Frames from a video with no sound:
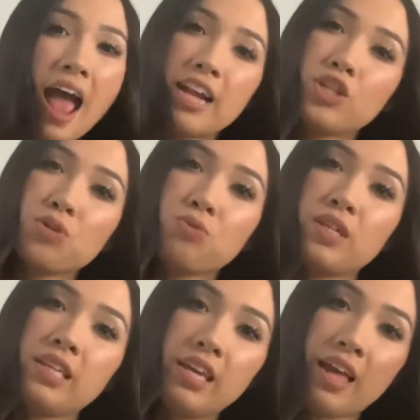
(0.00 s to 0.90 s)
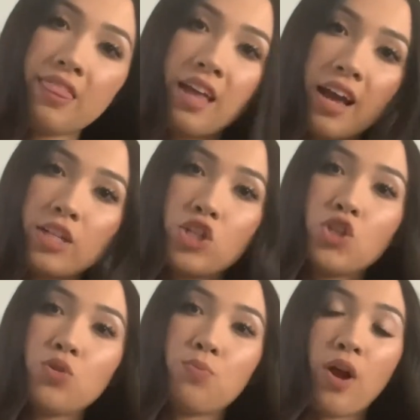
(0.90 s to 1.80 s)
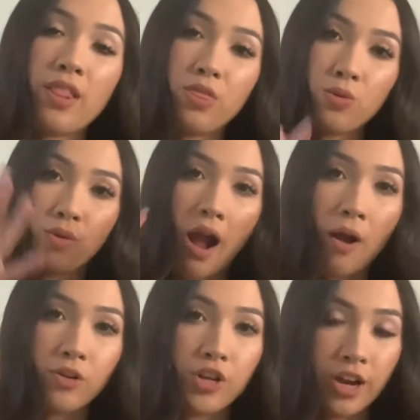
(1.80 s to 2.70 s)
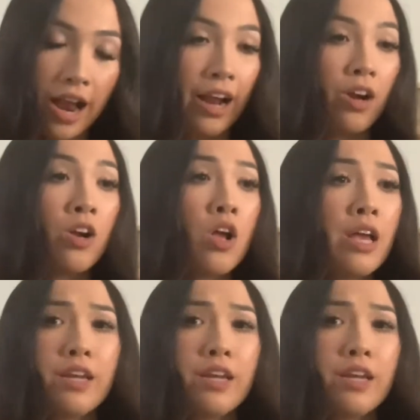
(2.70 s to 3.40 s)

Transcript: and to really get that spread throughout your hair,